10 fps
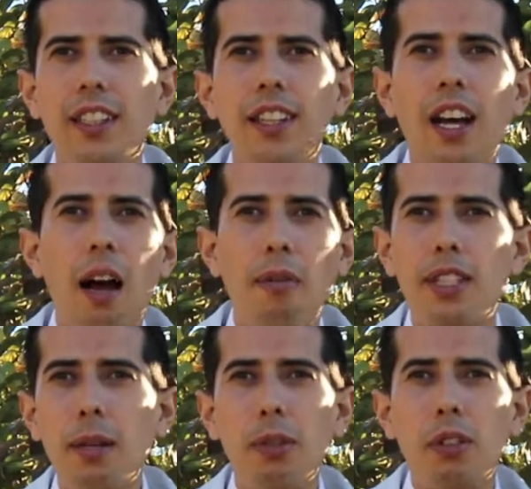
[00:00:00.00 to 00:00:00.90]
And I
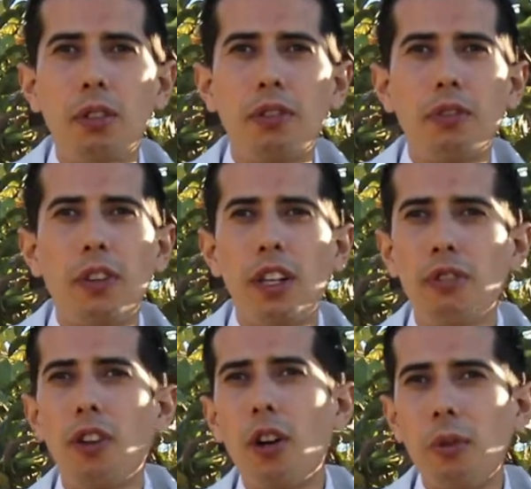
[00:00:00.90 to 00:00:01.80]
was able to do it from
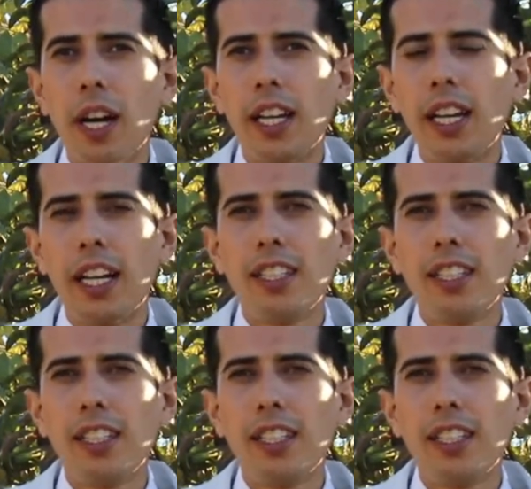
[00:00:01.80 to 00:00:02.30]
very far away.